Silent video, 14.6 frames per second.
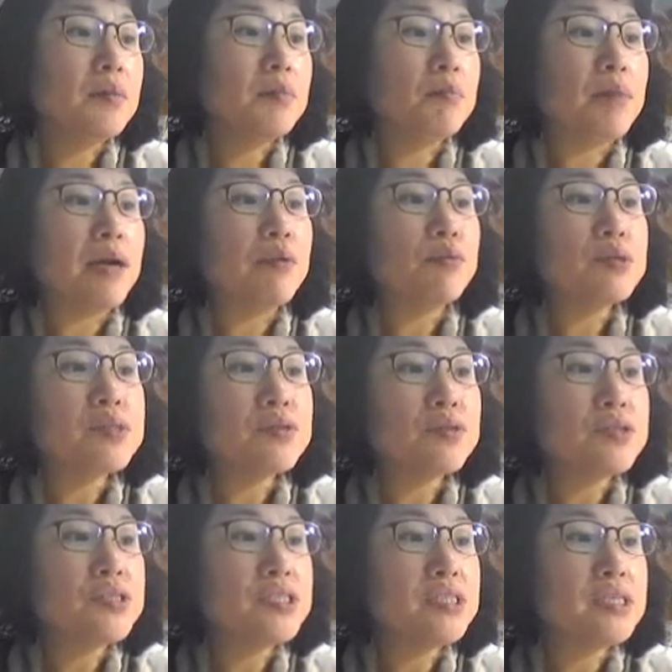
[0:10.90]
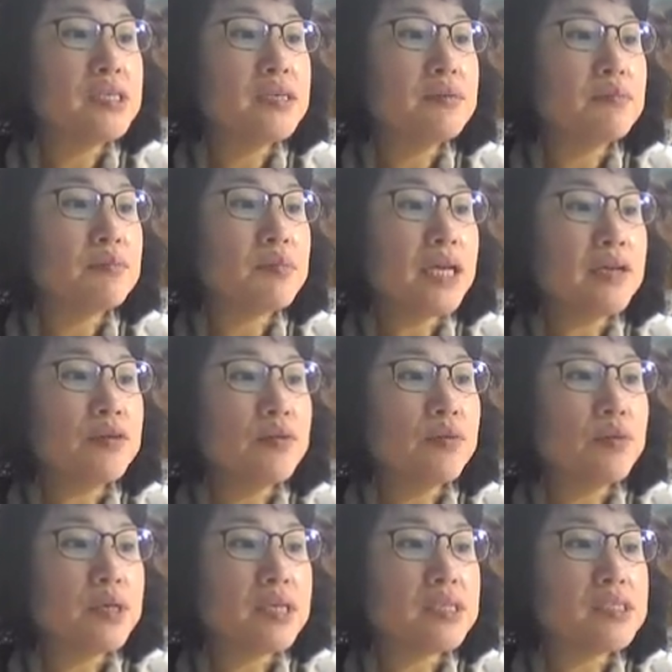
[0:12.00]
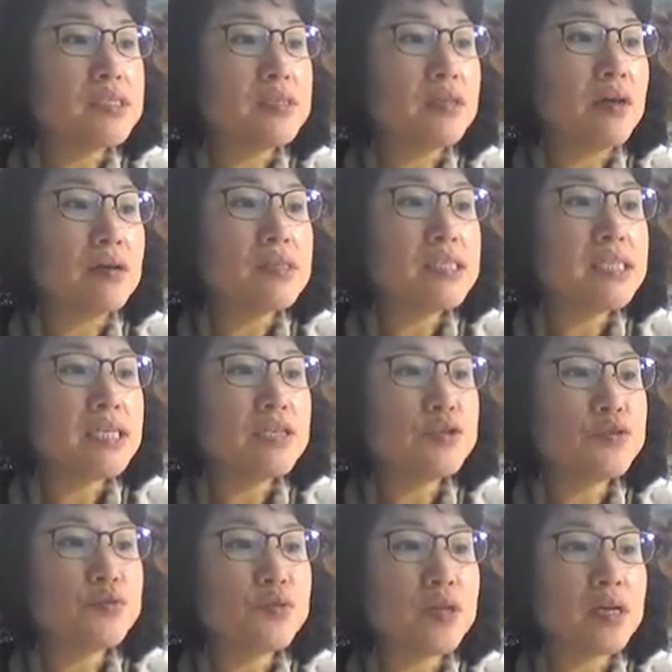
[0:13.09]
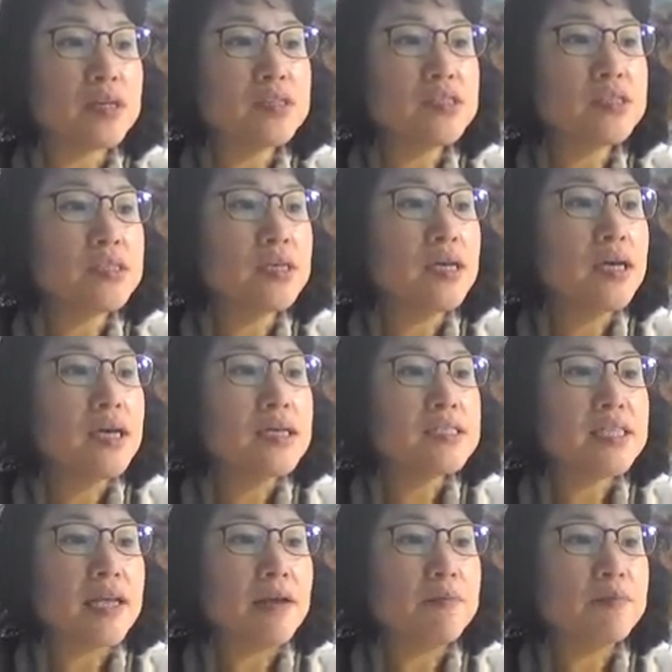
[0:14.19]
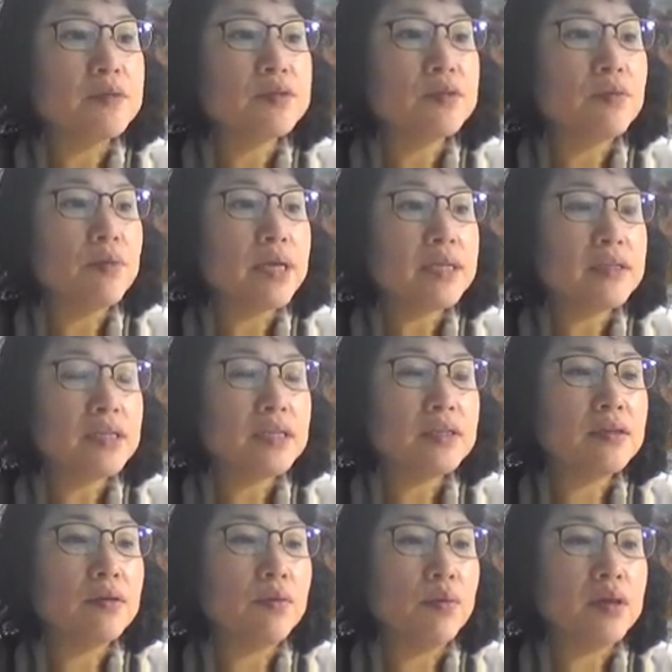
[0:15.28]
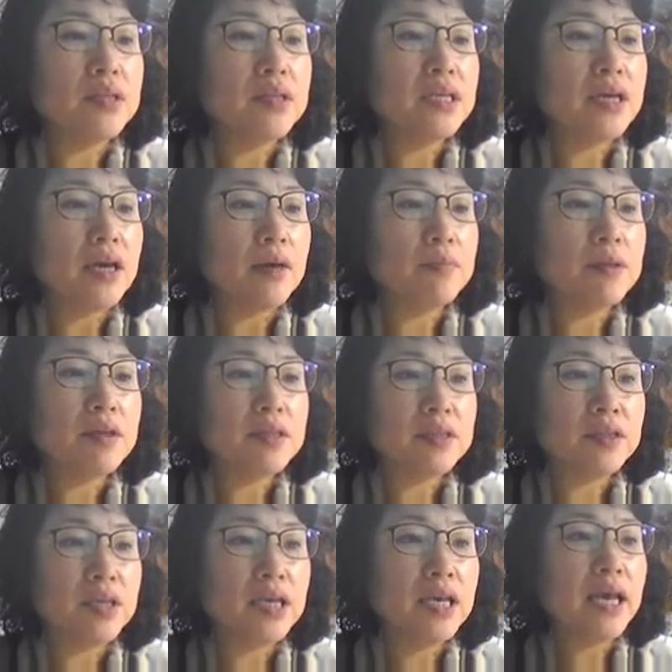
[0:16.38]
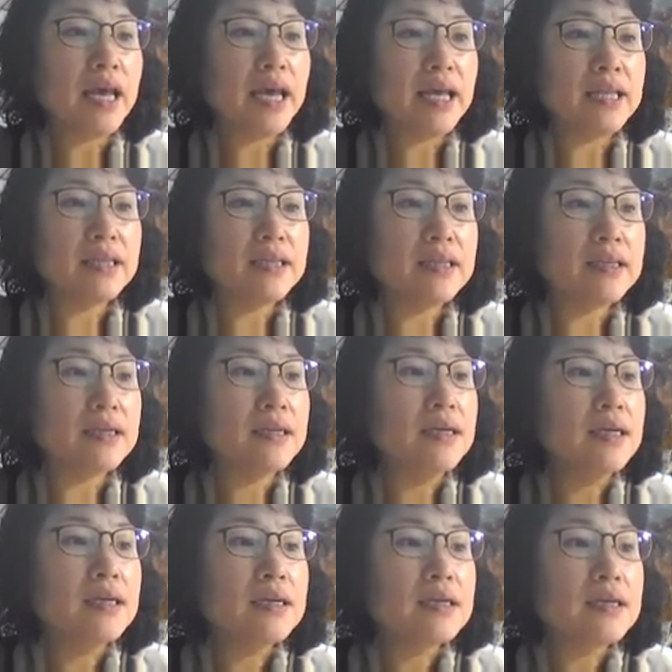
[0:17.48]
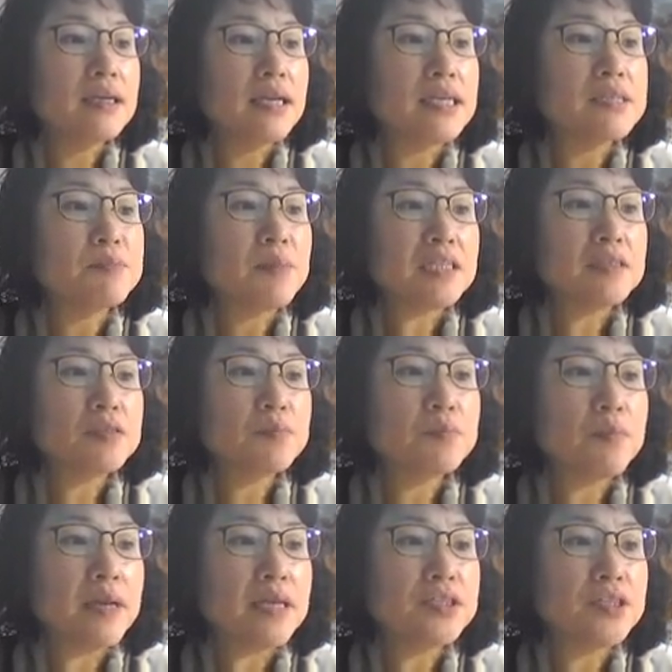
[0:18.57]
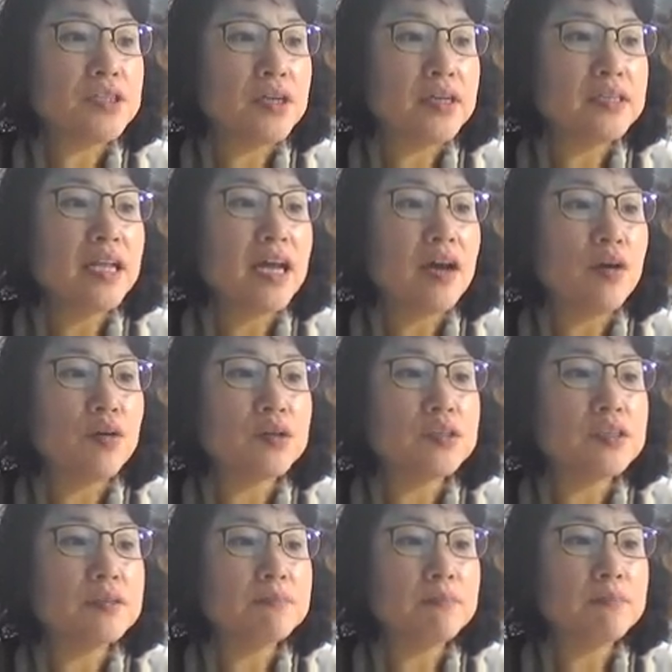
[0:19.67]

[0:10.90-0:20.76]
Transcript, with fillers: My research title is Nursing Students Self-Directed Learning Ability and Class Participation on the